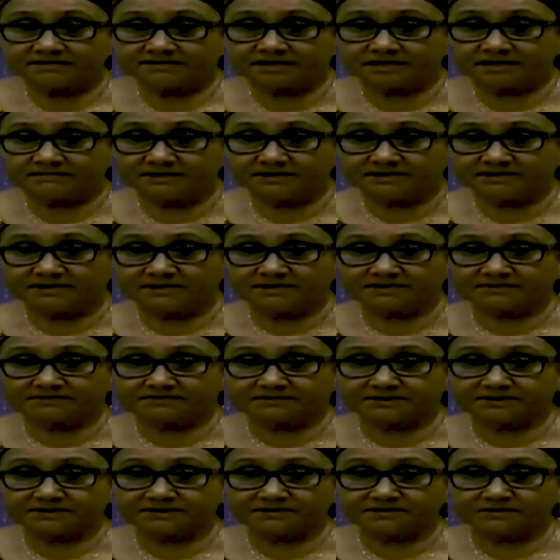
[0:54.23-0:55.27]
Summit
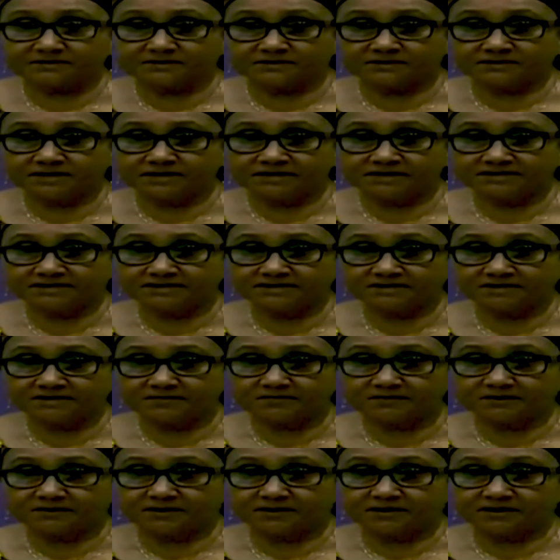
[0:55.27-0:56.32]
expressed solidarity
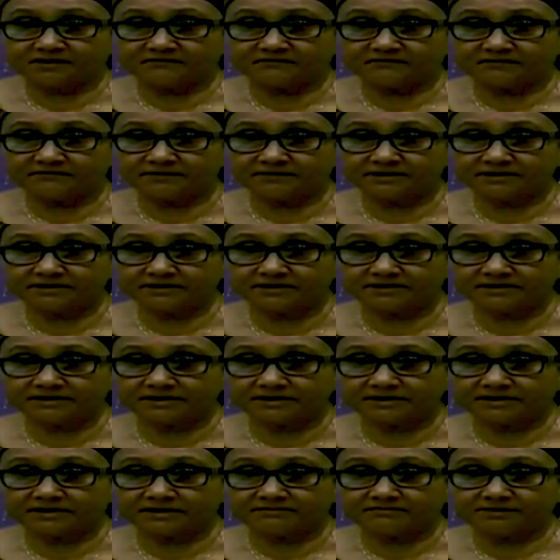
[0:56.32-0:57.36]
with the government
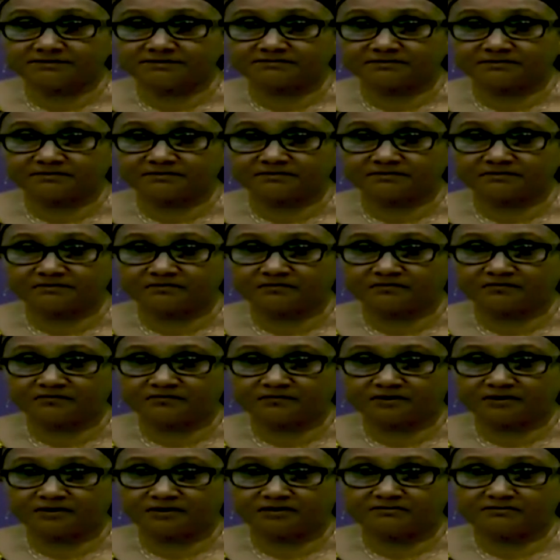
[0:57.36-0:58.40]
and the people of
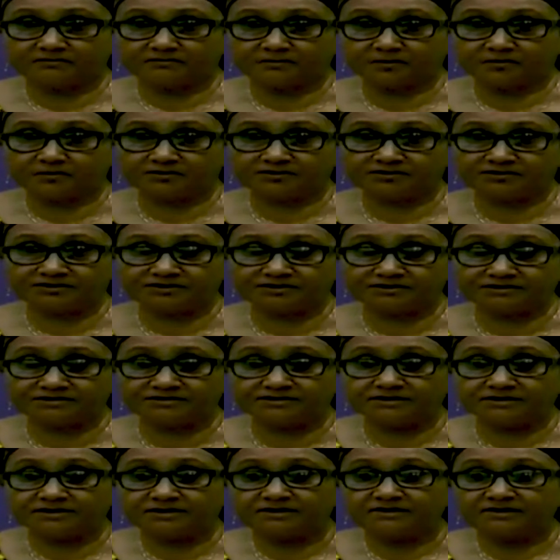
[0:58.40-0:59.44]
uh, Mauritius
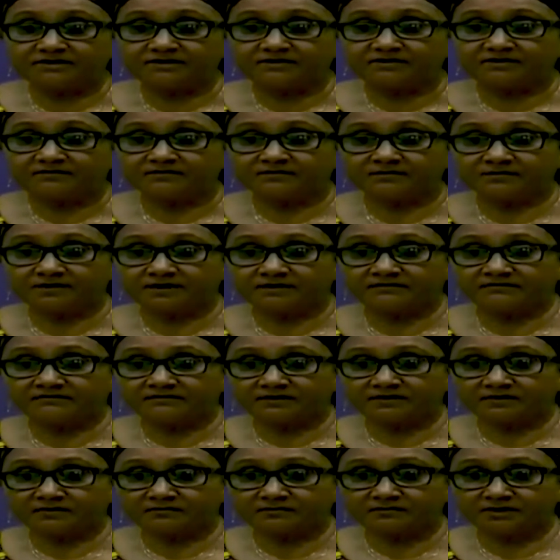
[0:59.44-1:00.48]
for the
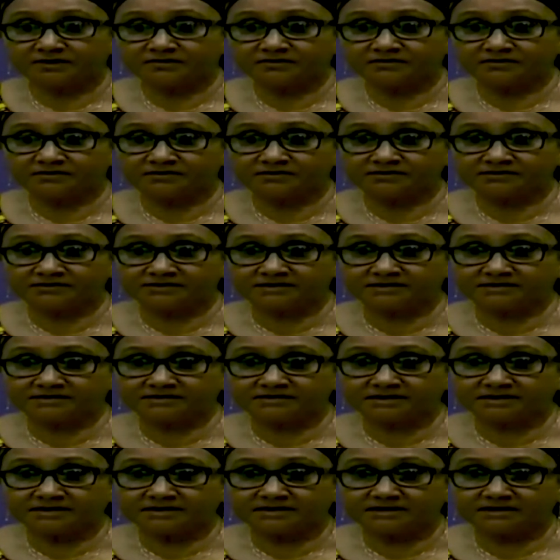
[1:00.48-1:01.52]
environmental
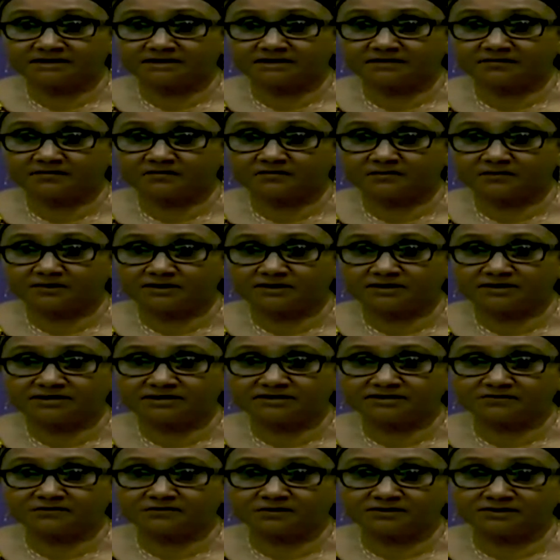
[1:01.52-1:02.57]
disaster in, in
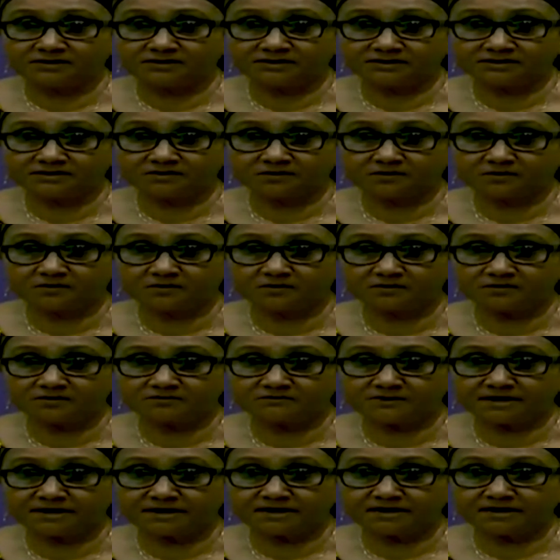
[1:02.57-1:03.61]
its waters
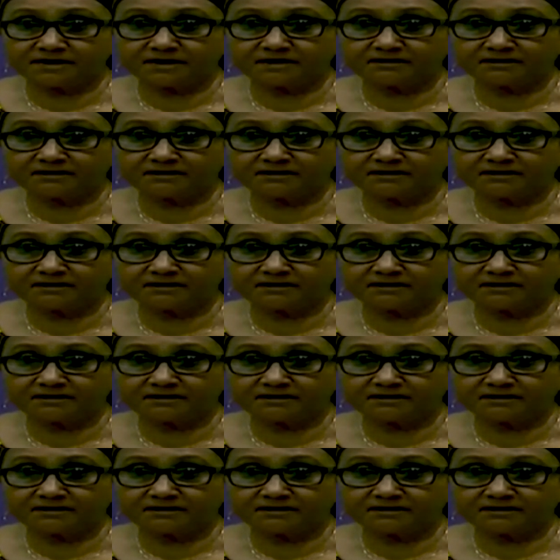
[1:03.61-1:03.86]
caused by